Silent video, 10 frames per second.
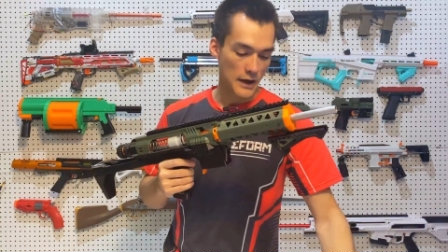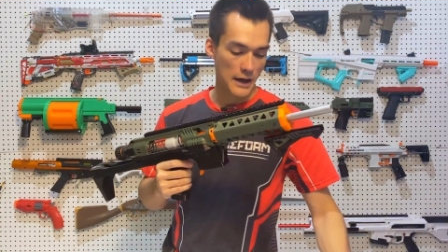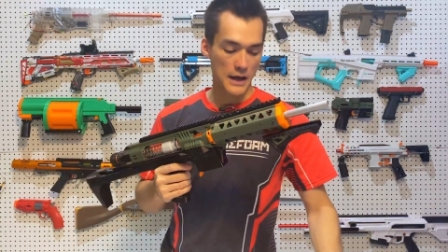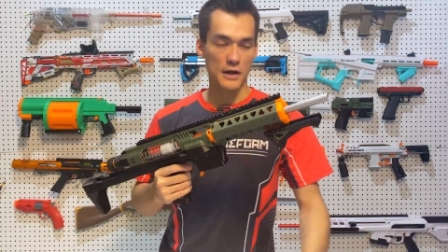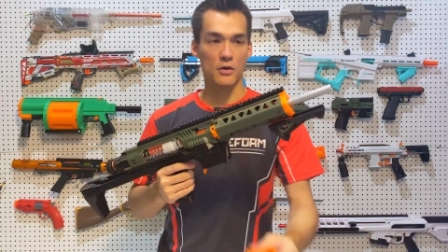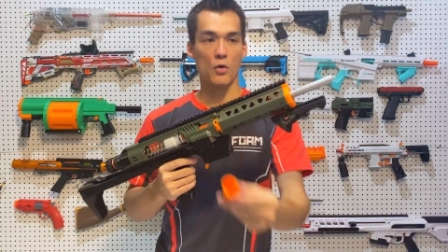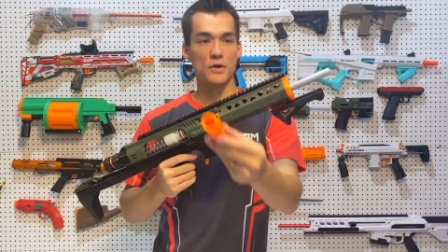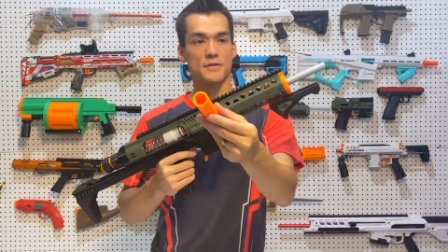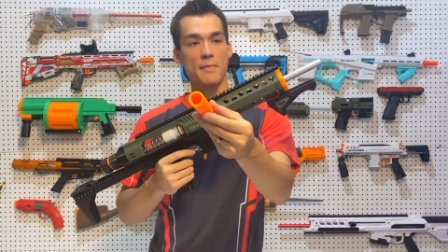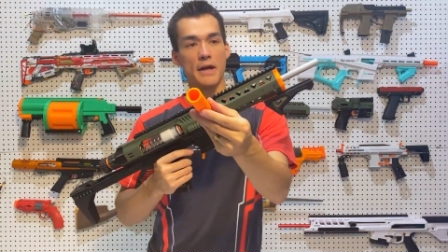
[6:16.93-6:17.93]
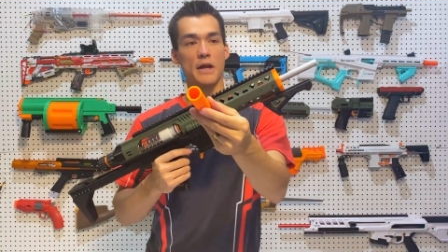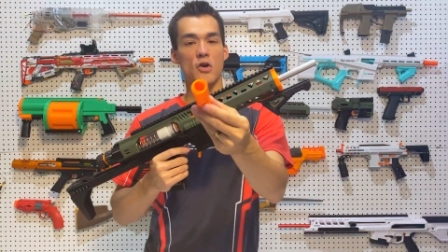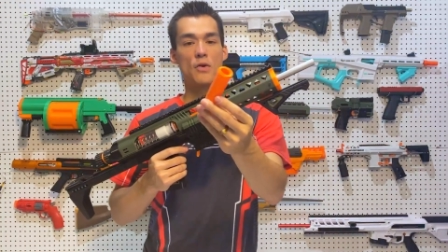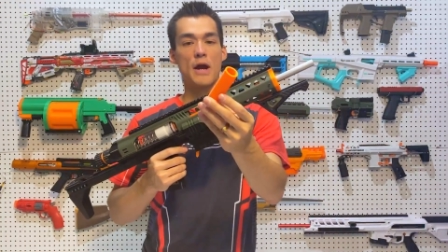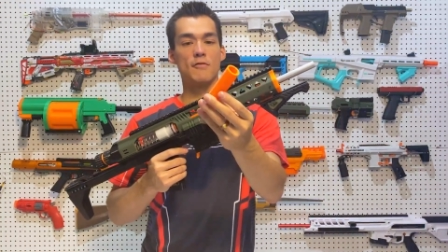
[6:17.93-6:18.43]
And of course,
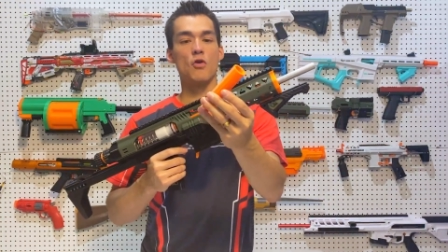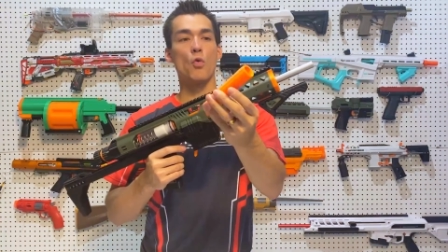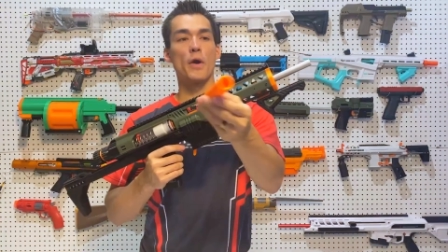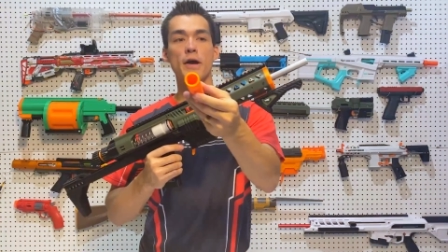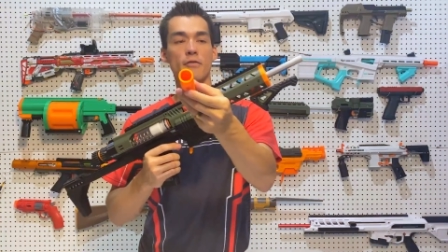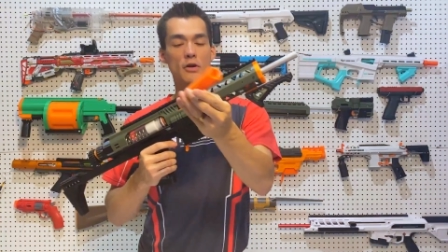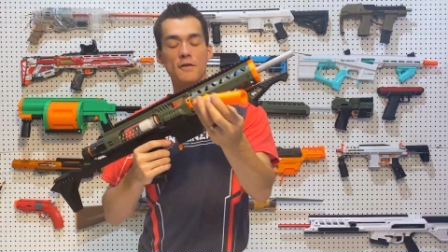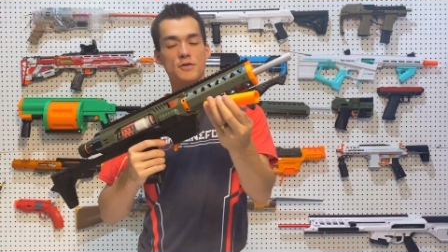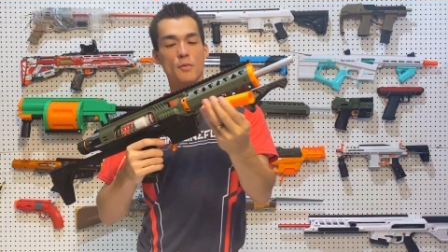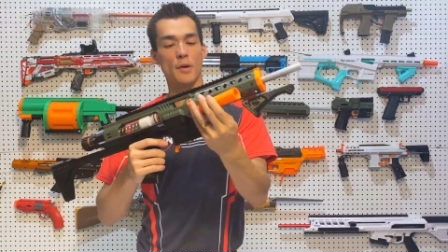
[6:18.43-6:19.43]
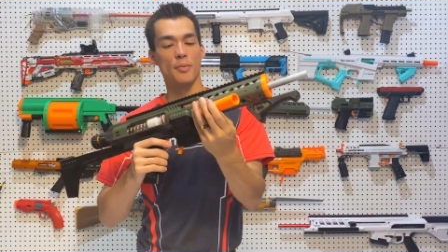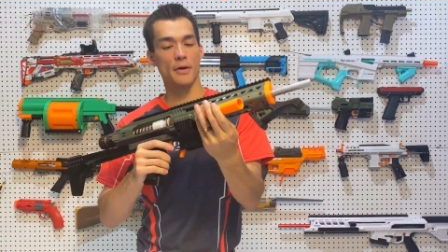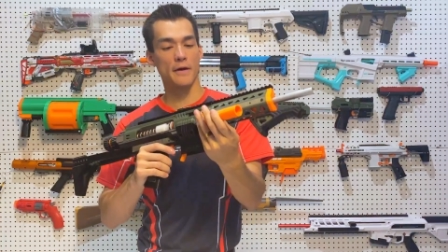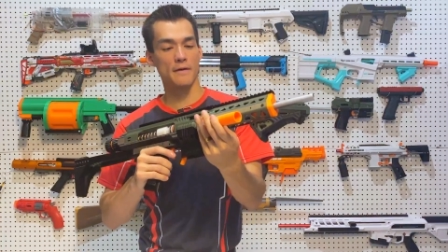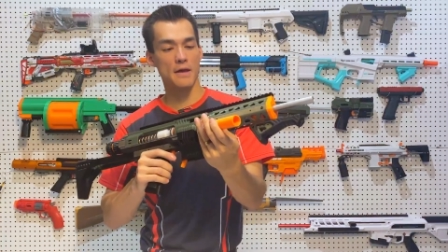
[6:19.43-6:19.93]
mega, rival, whatever else you want to put
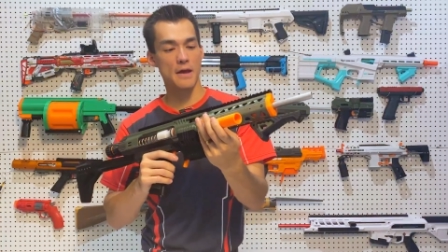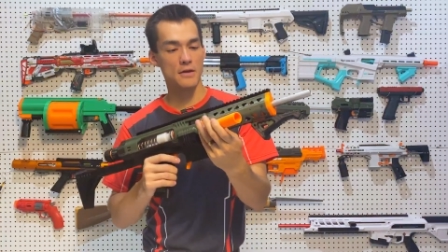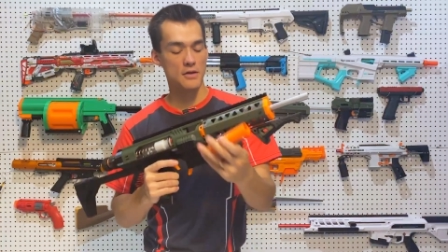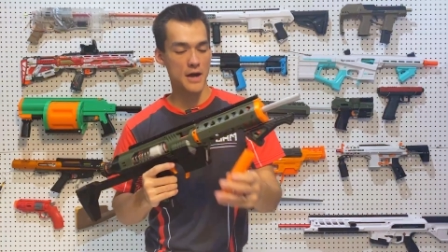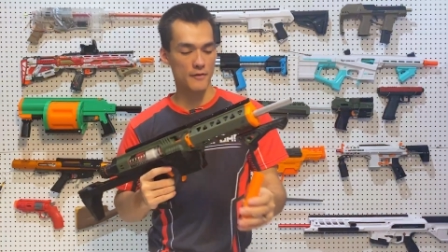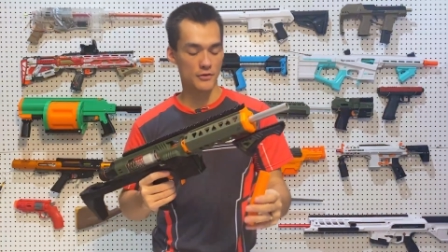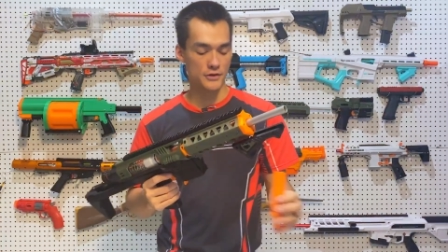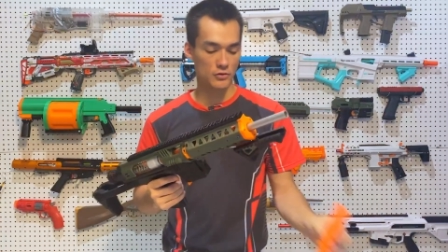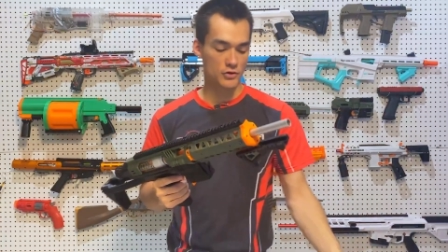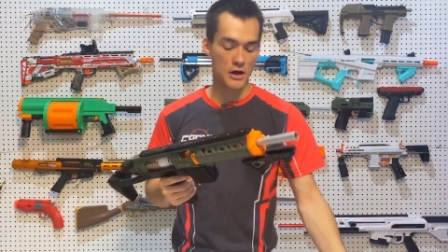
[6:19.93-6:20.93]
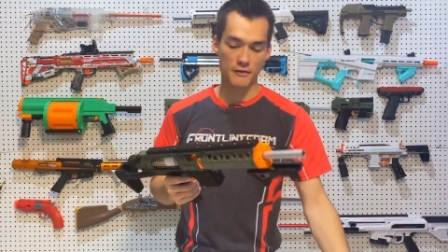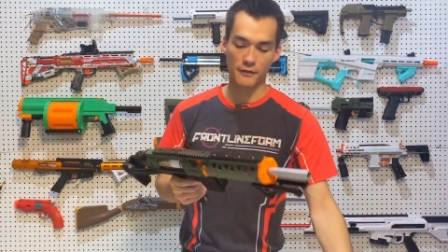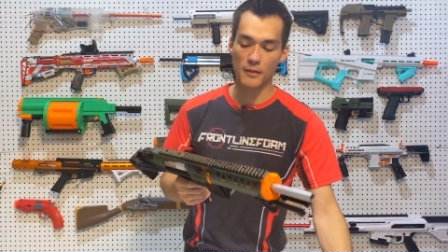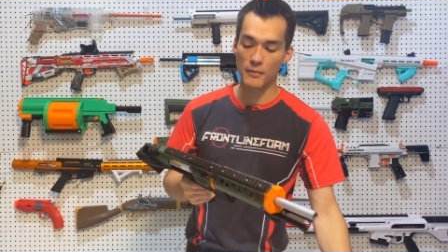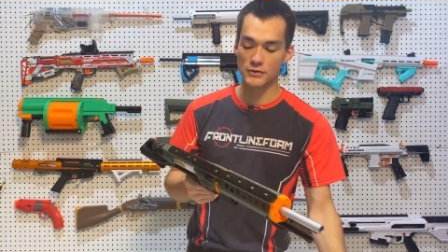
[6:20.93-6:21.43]
on the end. You have your single shot
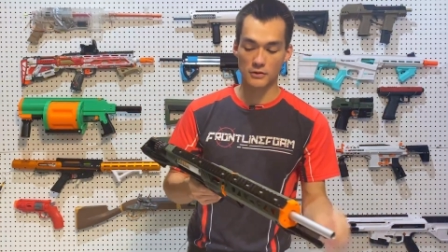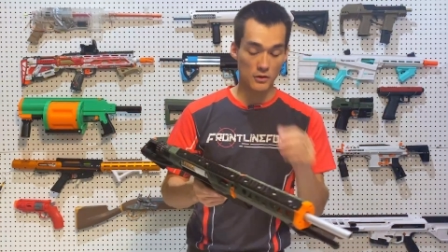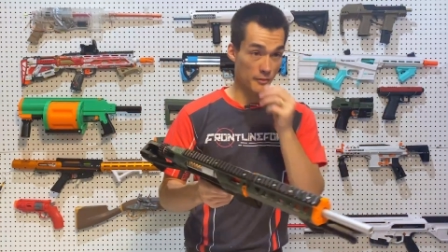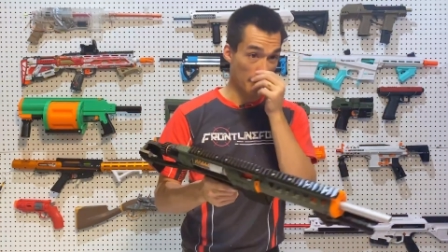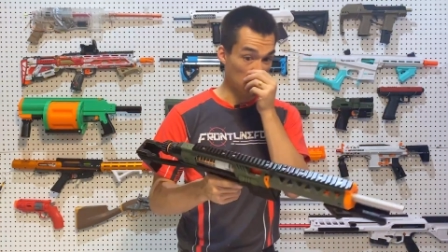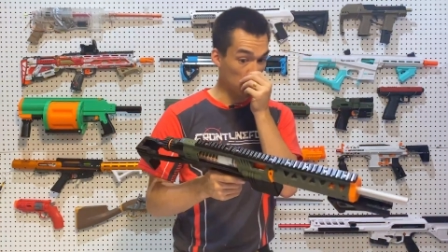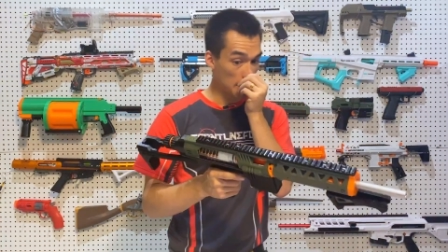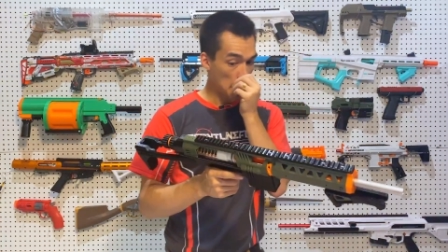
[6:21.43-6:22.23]
front muzzle load barrel.